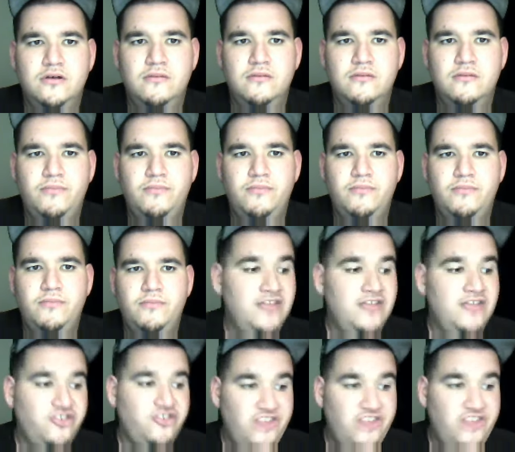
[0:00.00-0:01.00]
But
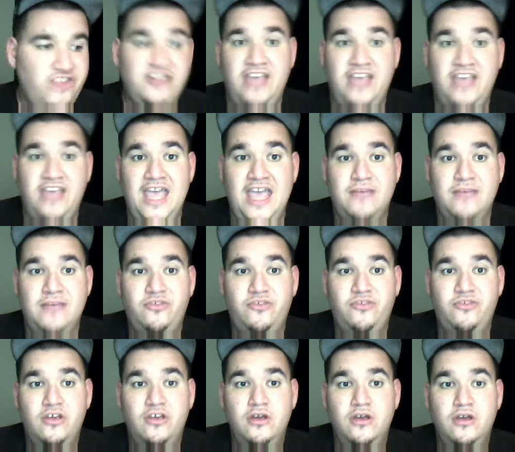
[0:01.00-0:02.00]
in just six games,
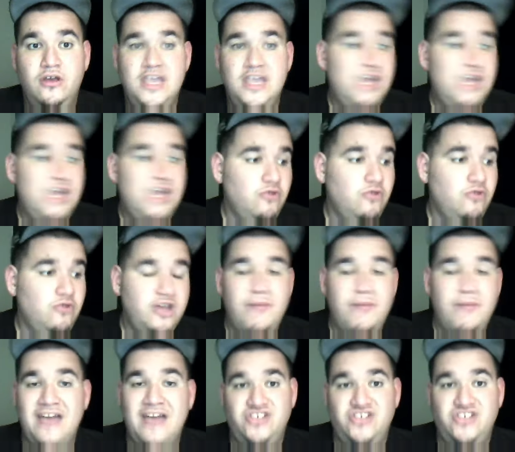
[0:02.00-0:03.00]
he equaled up
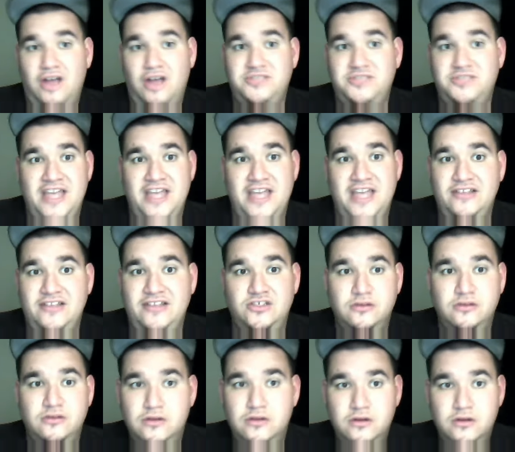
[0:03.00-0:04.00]
Matt Schaub's stats.
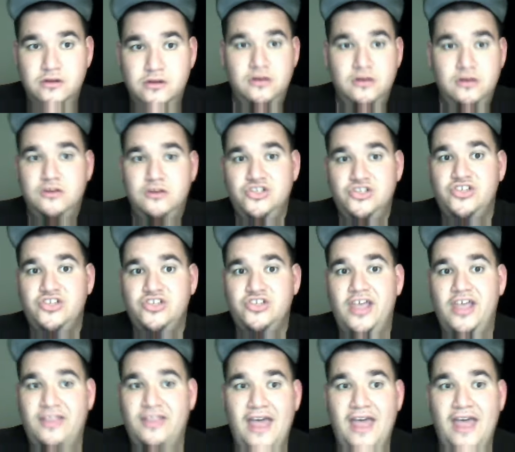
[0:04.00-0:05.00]
Just
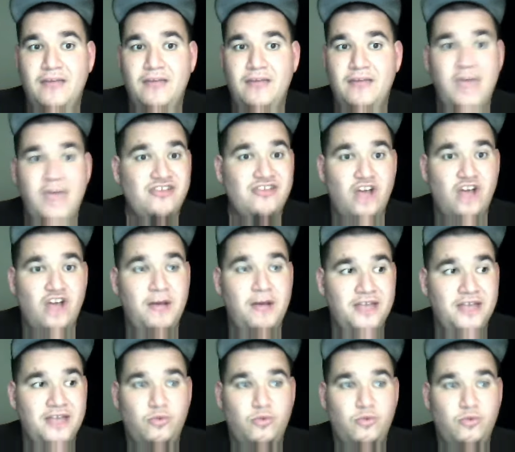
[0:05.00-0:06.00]
like that. Matt Schaub
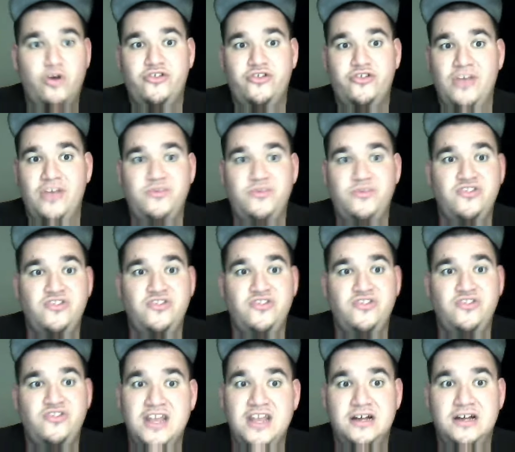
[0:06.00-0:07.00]
has more interceptions than
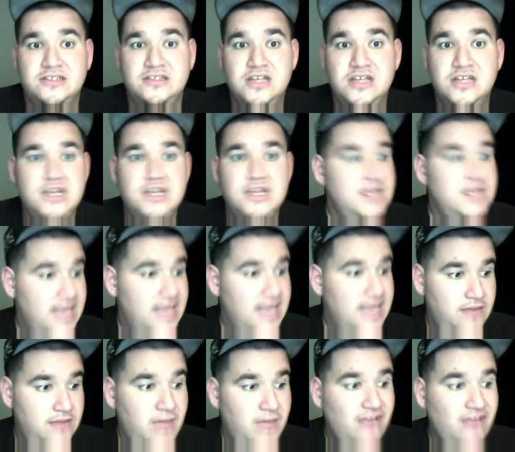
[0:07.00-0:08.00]
he does.
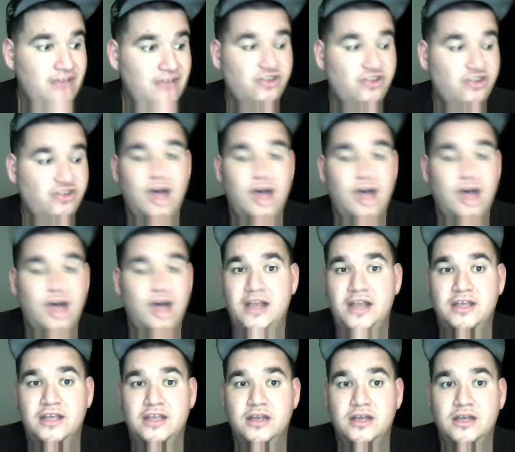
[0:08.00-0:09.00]
And Matt Schaub played
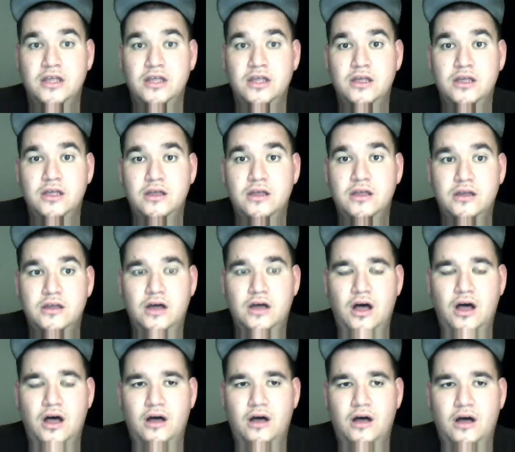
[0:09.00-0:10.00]
in
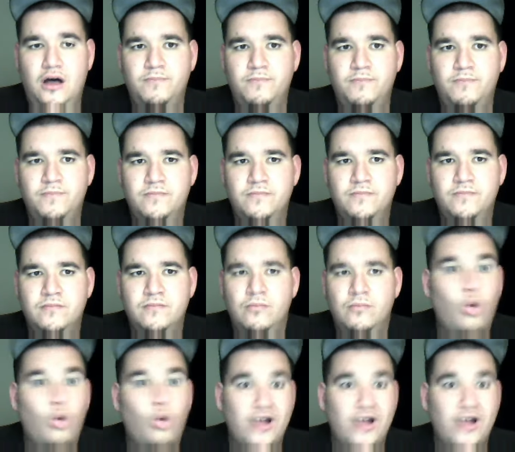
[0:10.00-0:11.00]
um,
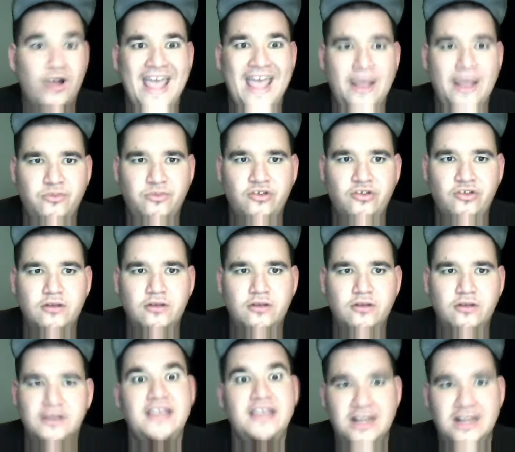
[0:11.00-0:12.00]
more games
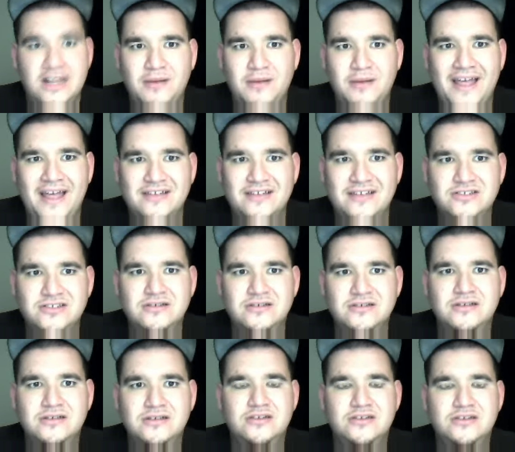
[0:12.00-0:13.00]
than Keenum has.
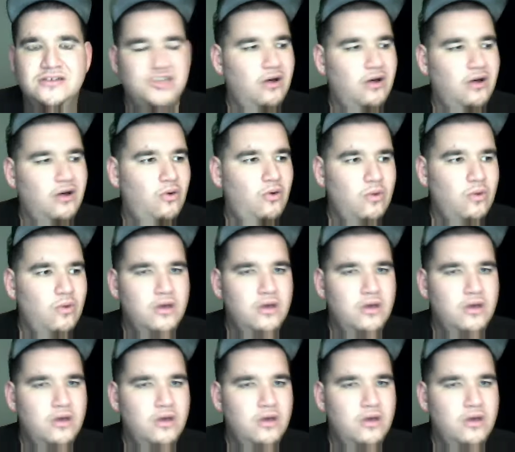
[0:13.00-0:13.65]
So